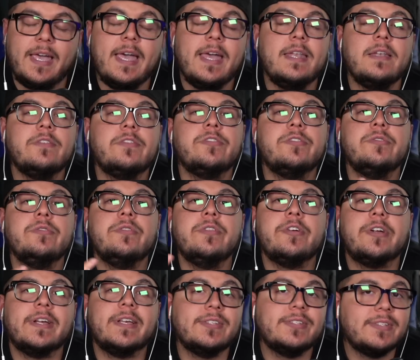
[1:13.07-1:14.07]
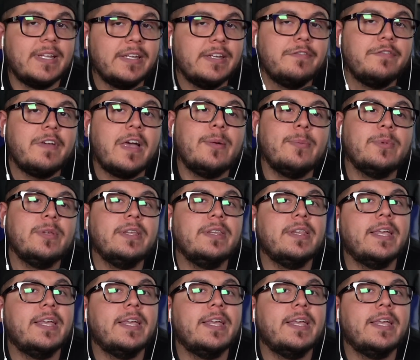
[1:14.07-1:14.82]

and to their extended family,